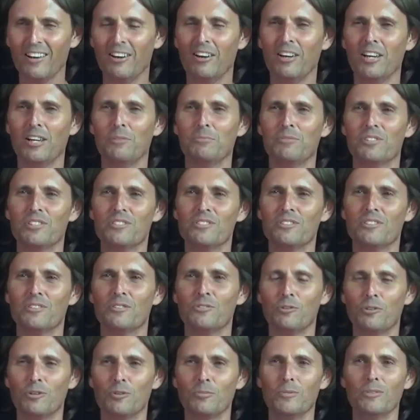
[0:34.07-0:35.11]
I am just a
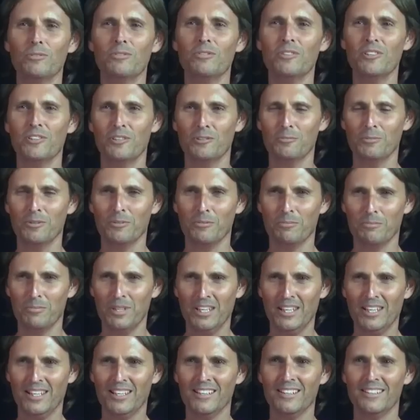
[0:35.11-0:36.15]
normal human
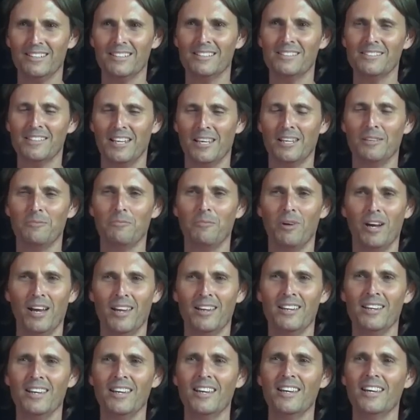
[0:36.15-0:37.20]
being, the same
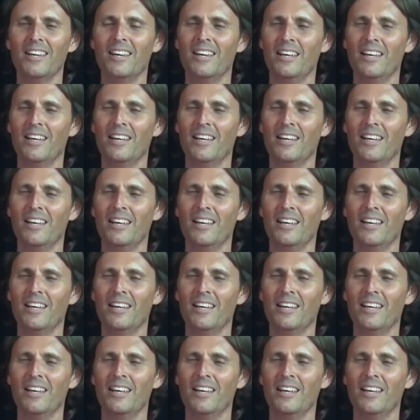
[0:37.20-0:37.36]
way